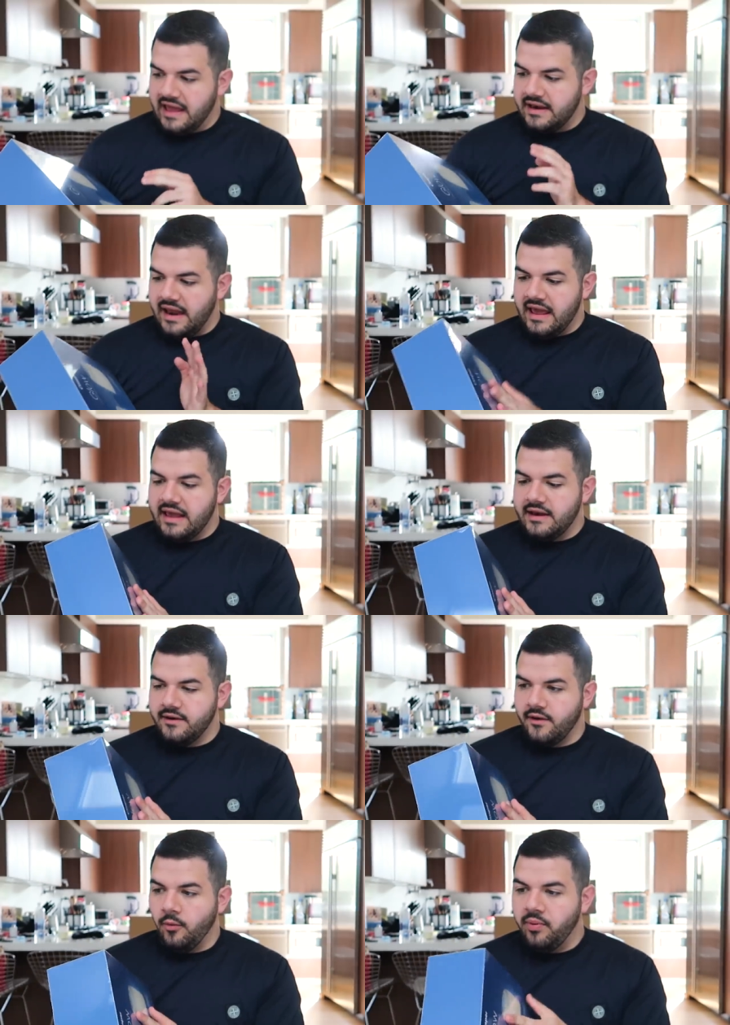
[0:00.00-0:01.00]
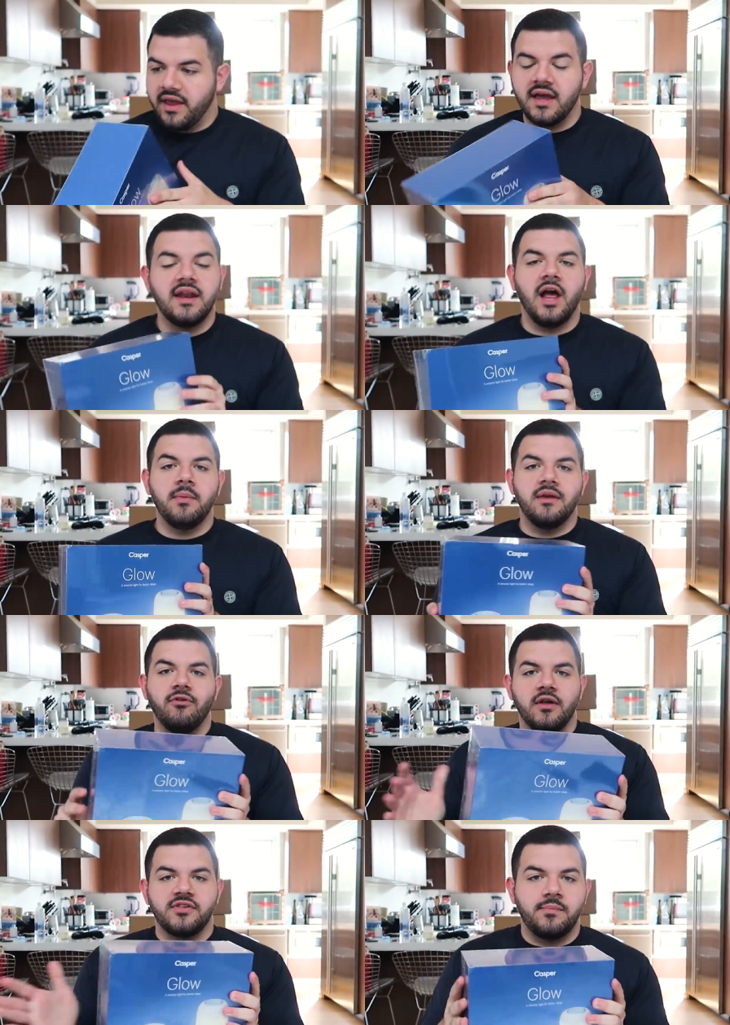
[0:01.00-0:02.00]
and, and hoping it can help me
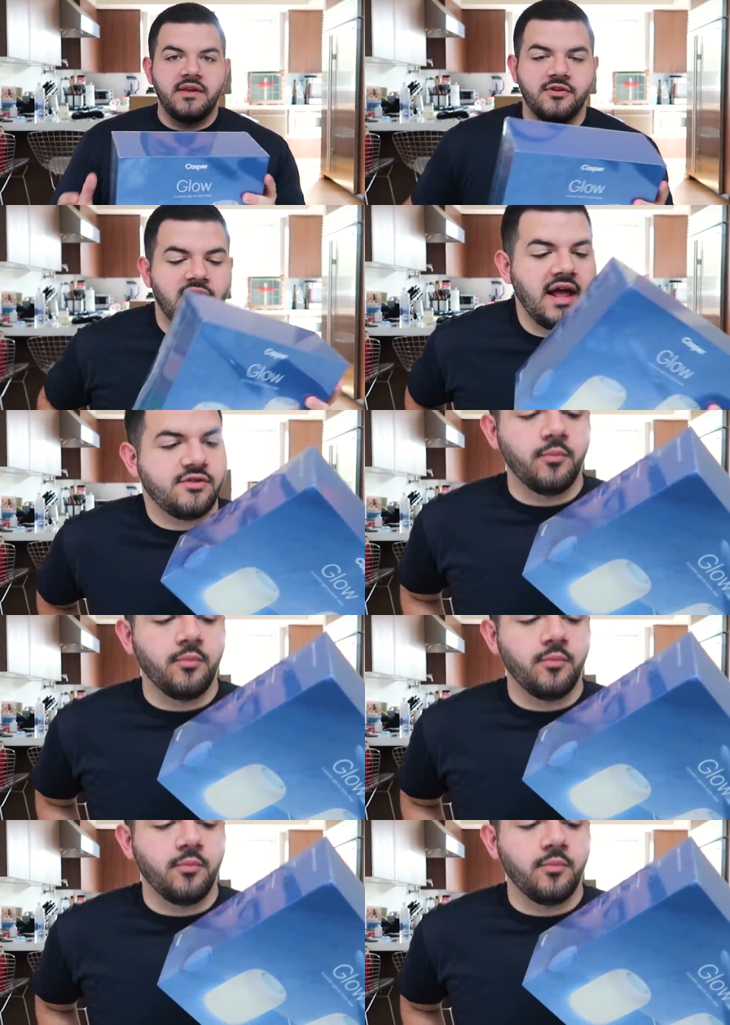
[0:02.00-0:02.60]
fall asleep easier at night.